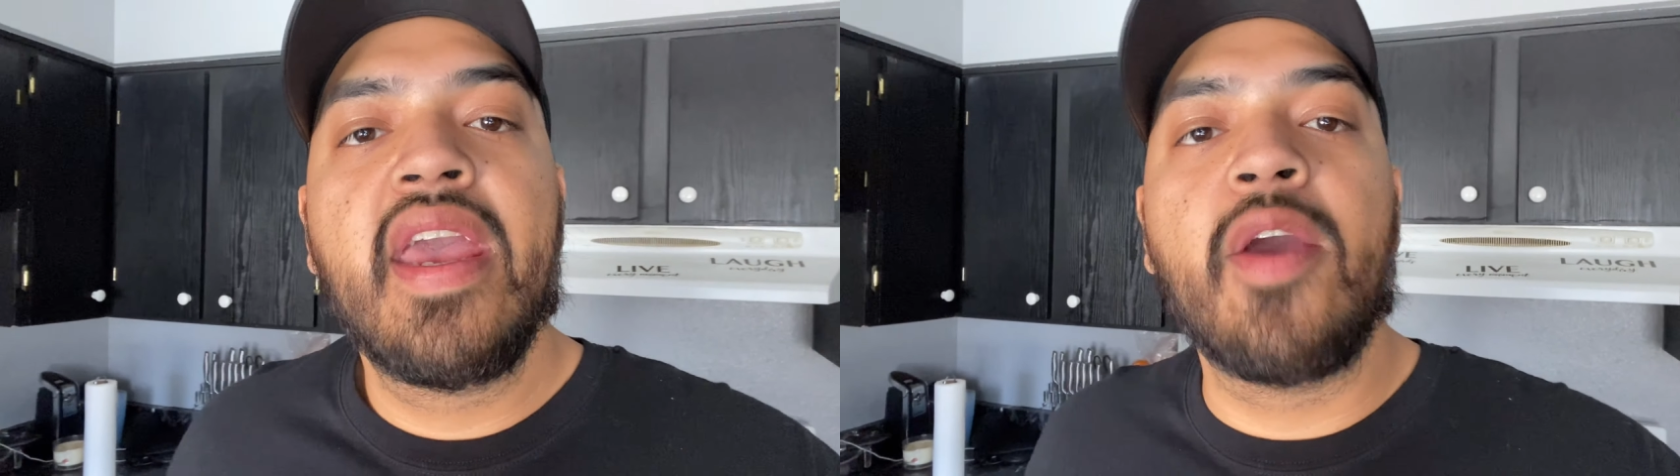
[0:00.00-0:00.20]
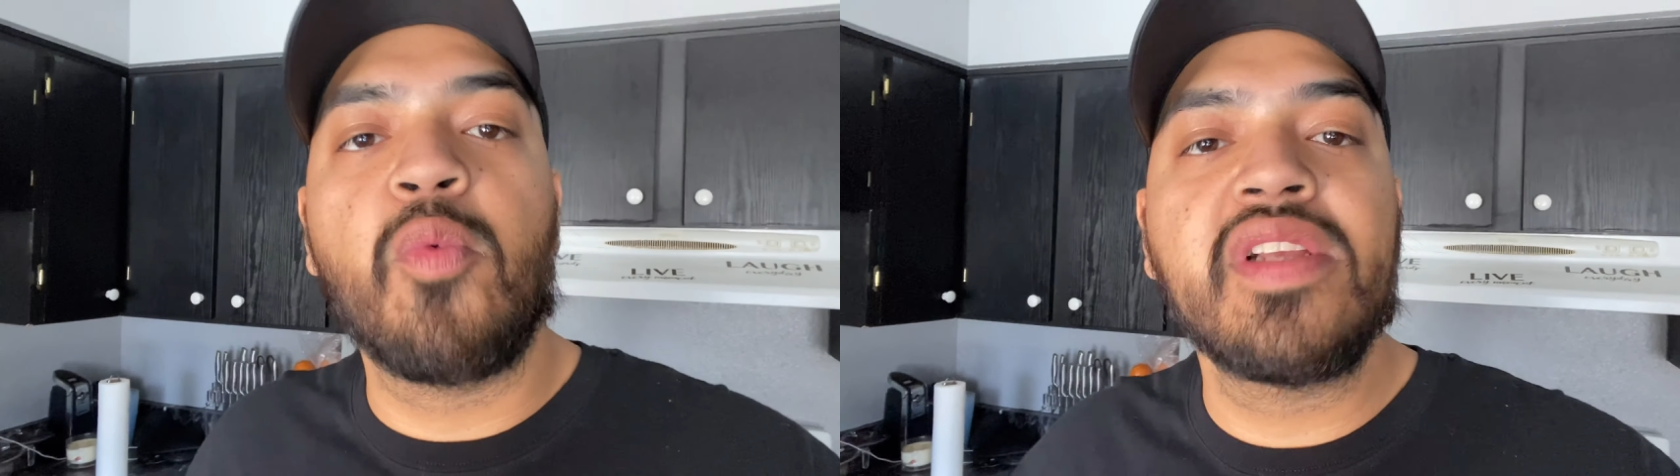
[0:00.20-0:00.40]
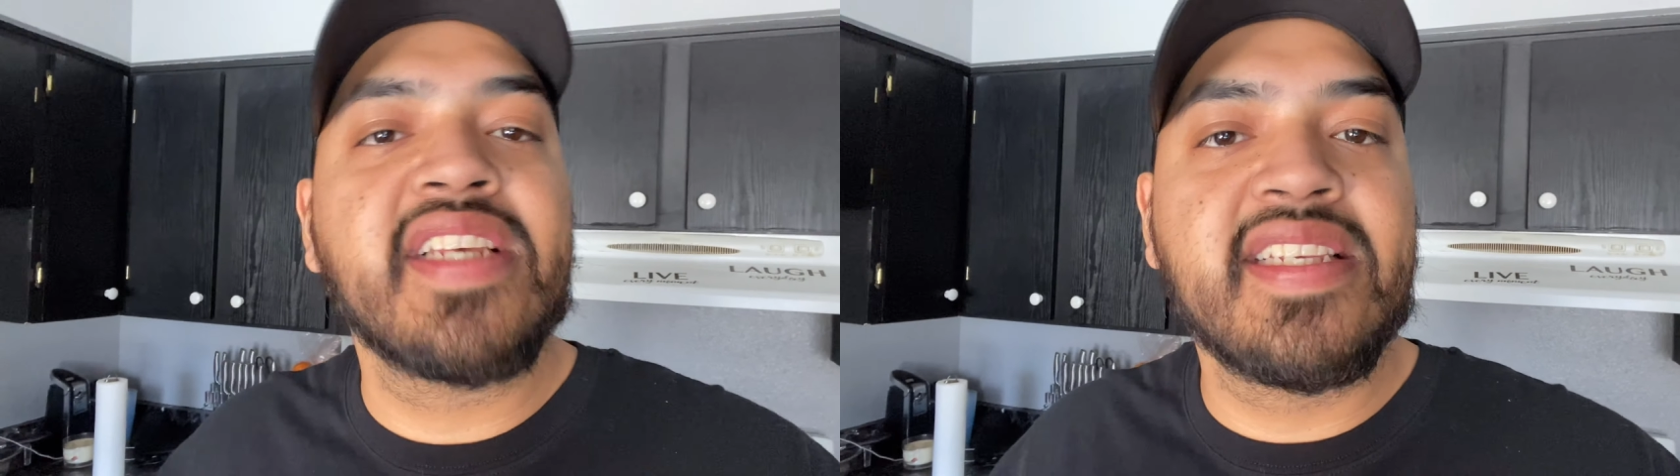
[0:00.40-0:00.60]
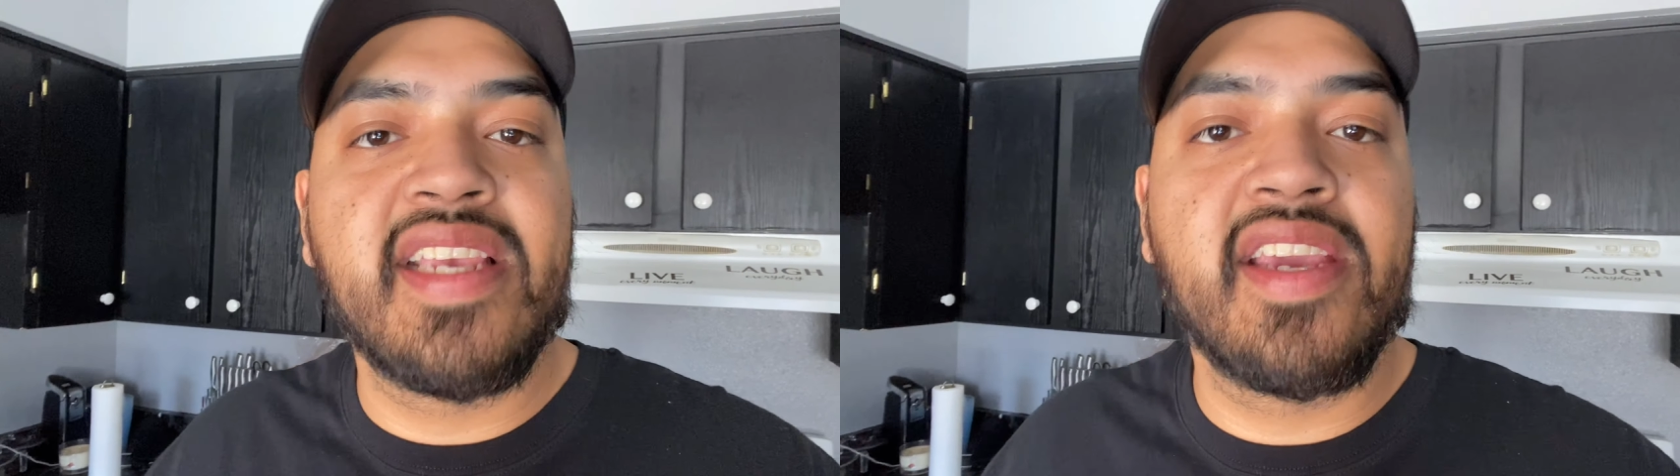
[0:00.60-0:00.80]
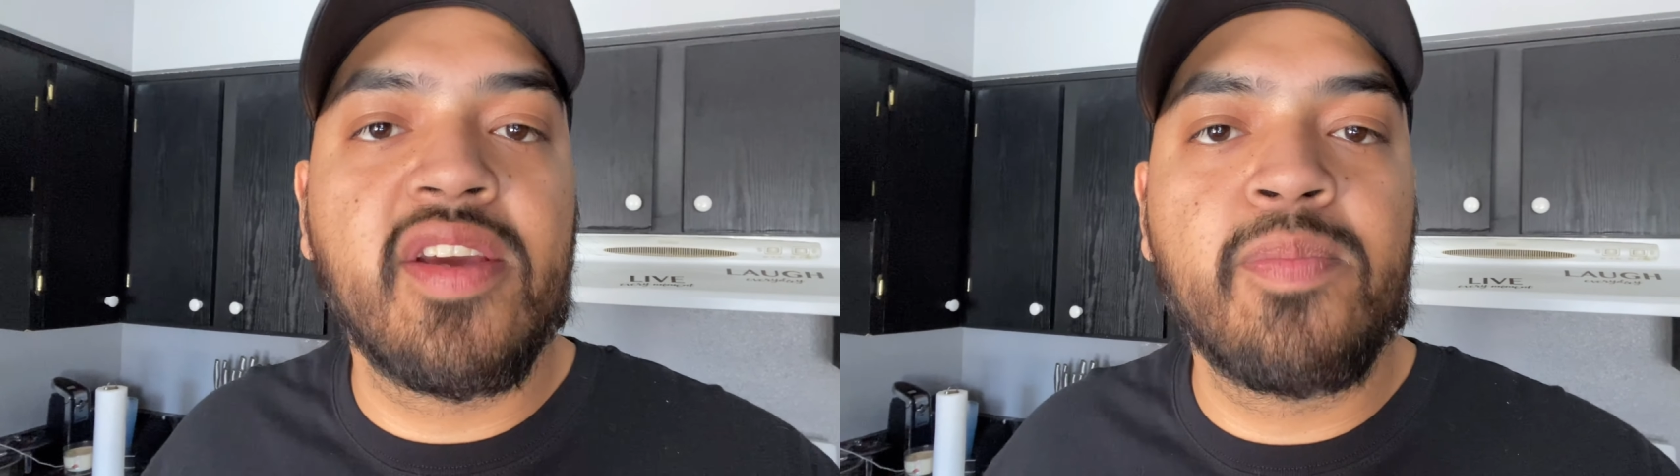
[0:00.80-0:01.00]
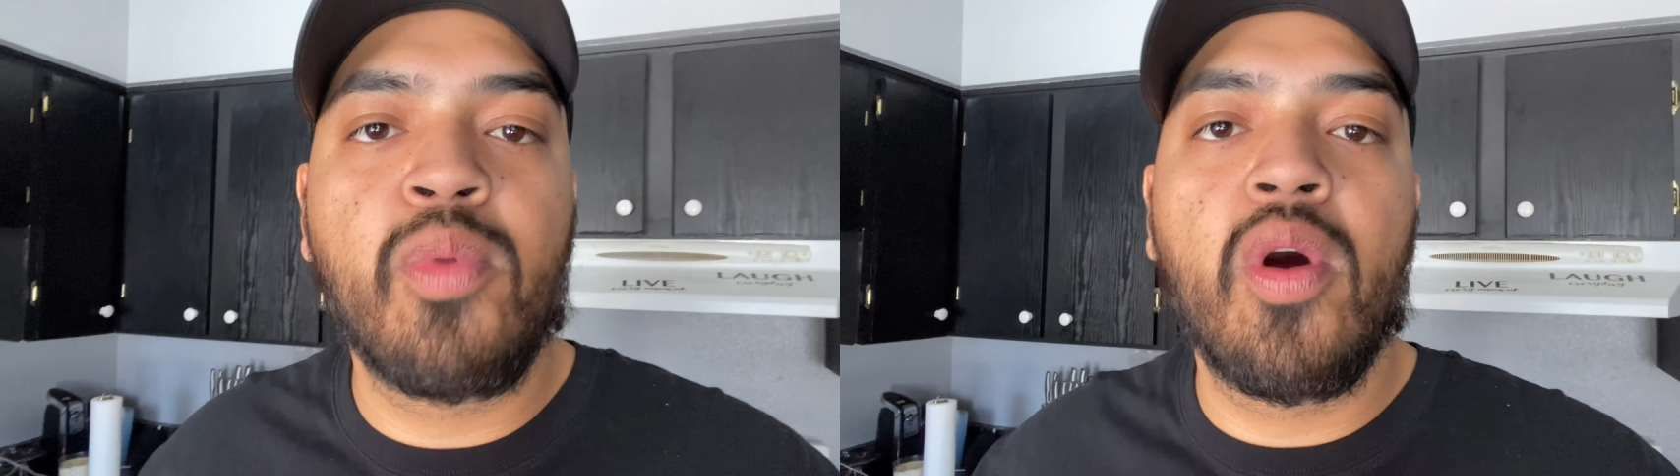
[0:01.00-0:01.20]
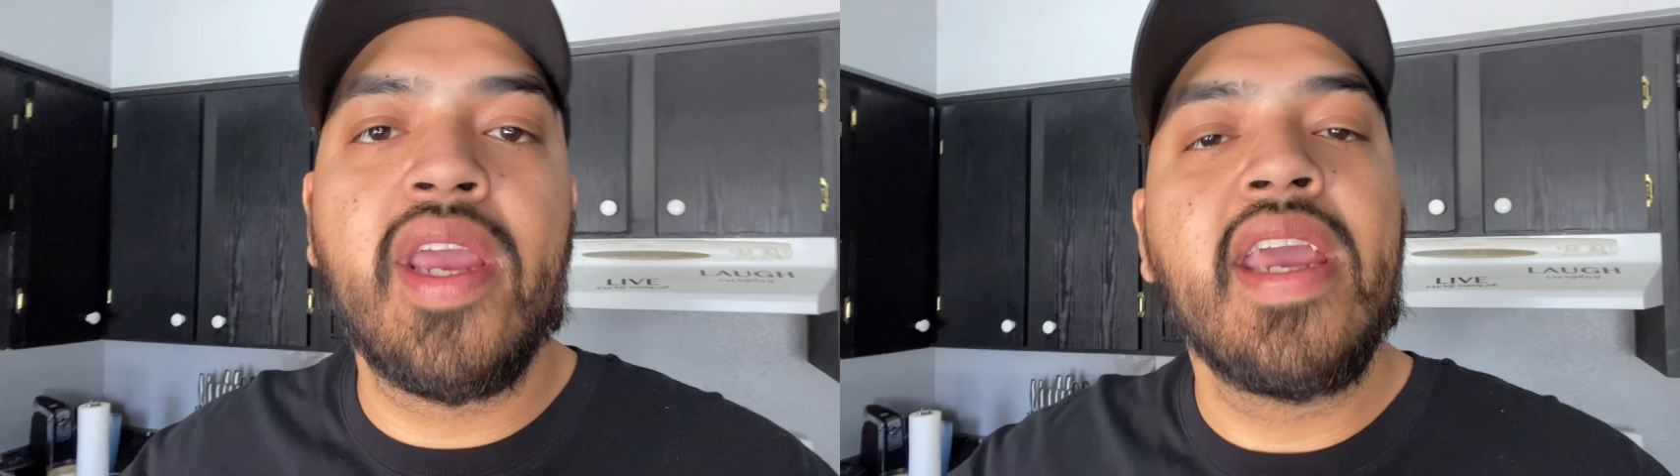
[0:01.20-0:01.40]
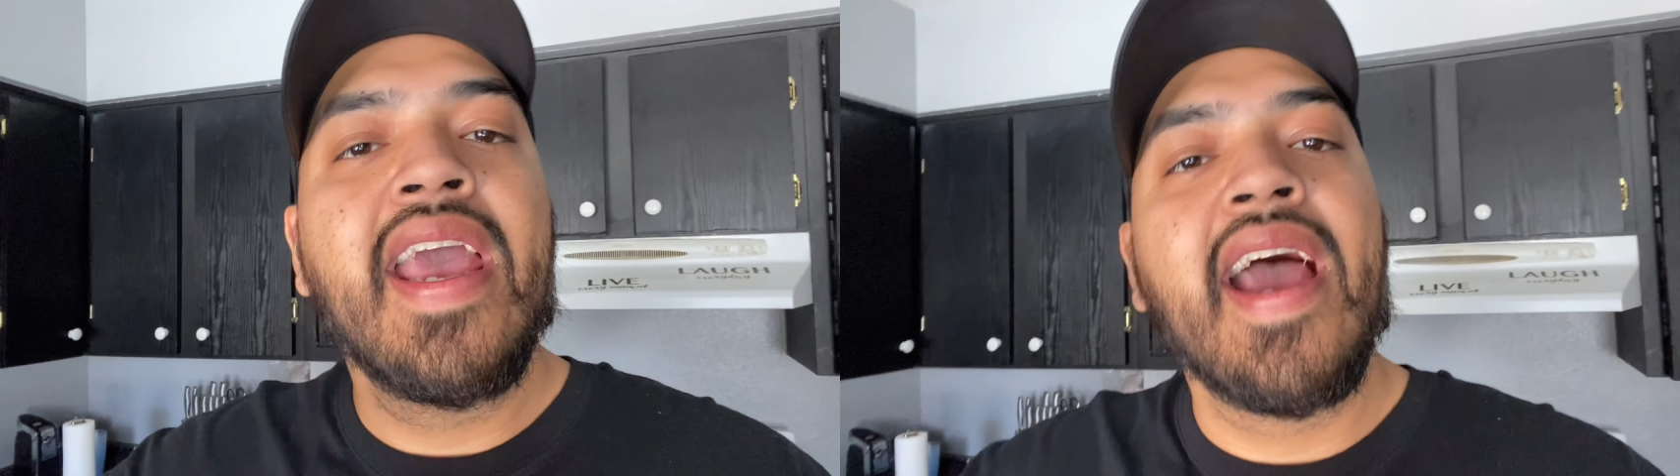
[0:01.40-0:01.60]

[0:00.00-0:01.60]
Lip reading: And once I say good boy,